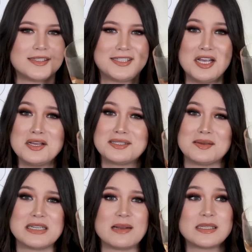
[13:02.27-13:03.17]

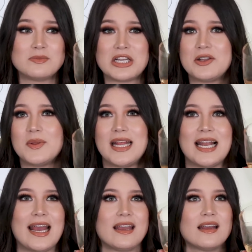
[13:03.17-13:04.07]
Sometimes I'm genuinely
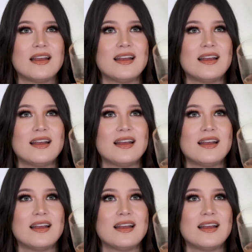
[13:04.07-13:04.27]
like,